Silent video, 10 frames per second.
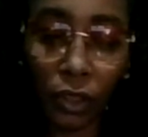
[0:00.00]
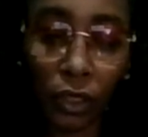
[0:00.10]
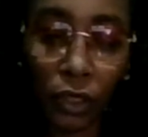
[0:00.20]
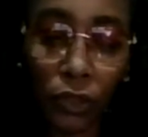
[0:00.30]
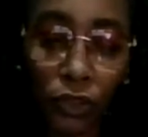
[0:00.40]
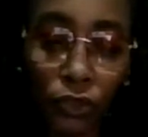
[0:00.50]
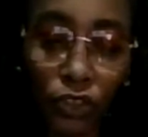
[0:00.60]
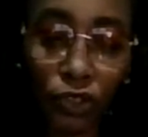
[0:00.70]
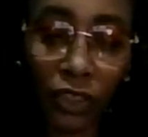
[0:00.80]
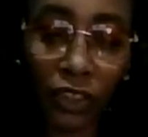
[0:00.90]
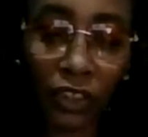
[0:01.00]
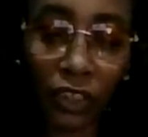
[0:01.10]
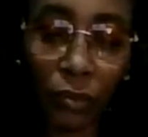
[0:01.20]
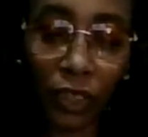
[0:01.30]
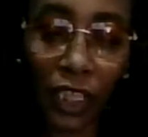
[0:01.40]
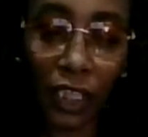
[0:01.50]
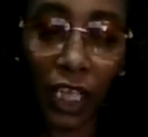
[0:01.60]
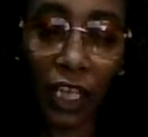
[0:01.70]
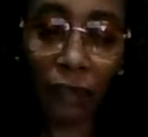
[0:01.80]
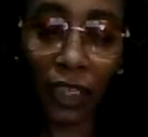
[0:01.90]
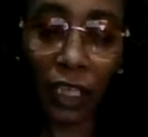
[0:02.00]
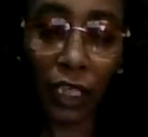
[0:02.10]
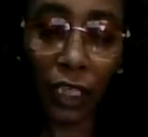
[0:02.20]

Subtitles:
you trusted them in that lifetime,